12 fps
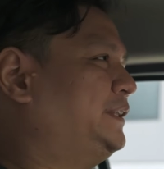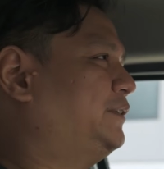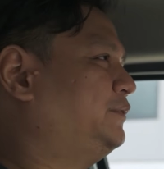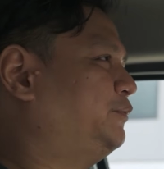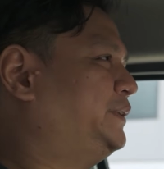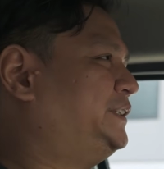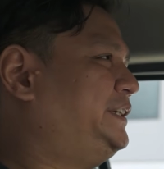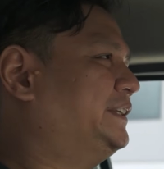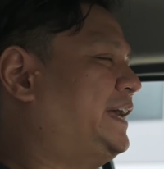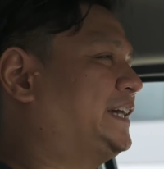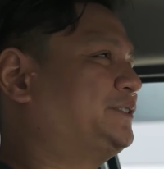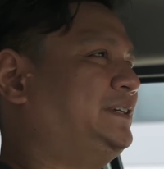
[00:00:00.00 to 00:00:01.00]
windshield
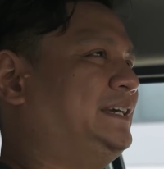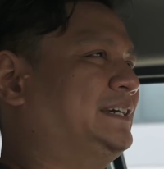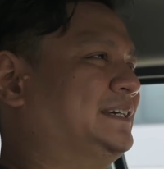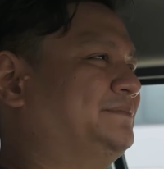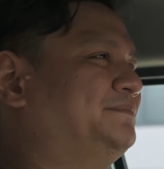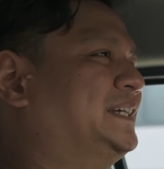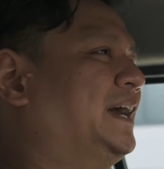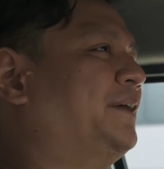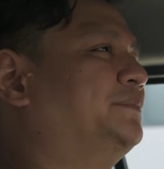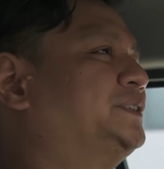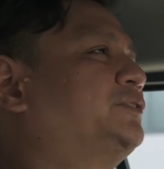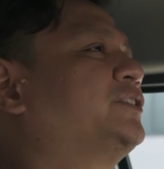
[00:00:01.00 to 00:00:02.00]
actually
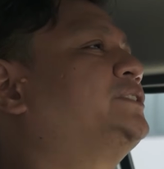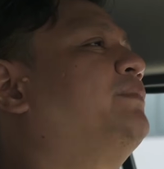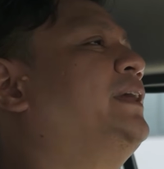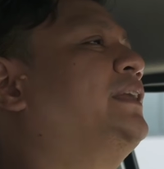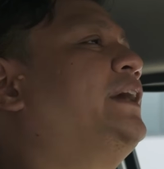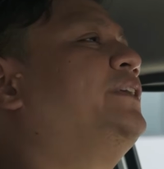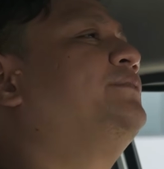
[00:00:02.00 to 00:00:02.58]
obstructs my line of